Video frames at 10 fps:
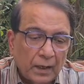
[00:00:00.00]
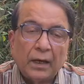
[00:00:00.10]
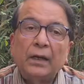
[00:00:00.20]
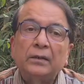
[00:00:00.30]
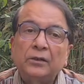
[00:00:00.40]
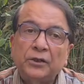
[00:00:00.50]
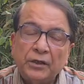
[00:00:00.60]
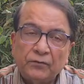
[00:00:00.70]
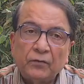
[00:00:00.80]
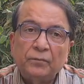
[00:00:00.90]
And the
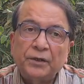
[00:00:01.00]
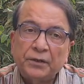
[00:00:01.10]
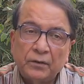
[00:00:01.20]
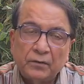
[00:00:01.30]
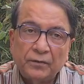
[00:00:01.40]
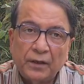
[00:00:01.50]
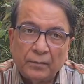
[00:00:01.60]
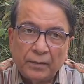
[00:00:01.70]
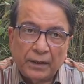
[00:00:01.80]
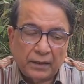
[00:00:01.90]
chief of mission of the
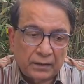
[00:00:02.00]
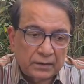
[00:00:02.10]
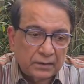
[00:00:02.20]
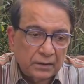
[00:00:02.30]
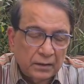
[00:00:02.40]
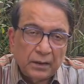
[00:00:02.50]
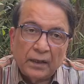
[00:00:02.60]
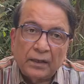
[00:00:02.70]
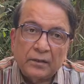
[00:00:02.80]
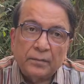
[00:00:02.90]
Americans,
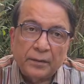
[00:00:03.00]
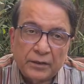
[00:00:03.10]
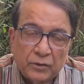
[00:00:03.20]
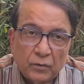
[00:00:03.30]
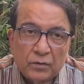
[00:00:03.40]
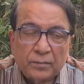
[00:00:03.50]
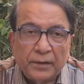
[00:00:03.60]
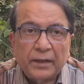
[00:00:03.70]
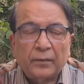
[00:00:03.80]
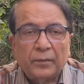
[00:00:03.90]
Elizabeth Jones,
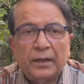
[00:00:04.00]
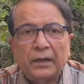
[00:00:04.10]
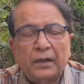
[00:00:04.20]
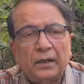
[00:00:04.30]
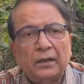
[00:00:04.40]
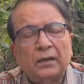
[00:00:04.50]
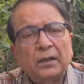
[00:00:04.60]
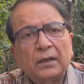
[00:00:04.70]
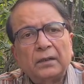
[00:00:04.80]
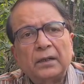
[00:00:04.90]
made it very clear
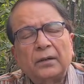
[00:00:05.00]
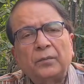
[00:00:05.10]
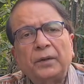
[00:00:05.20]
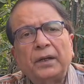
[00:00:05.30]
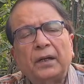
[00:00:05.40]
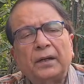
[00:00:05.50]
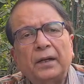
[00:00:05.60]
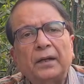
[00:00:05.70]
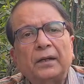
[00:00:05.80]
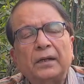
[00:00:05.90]
that we are
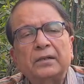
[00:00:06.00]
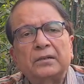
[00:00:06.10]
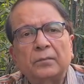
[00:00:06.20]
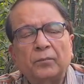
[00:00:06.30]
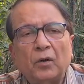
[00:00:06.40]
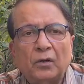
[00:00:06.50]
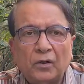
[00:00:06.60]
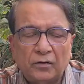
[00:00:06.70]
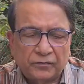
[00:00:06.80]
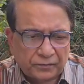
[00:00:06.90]
here in support
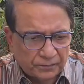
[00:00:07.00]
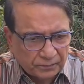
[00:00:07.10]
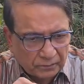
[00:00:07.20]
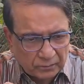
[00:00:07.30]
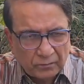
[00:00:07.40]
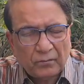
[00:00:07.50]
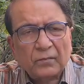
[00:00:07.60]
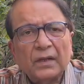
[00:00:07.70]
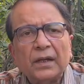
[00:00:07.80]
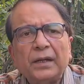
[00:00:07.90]
of
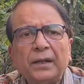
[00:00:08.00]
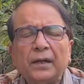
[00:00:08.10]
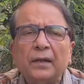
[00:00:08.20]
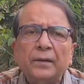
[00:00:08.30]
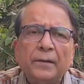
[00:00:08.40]
India,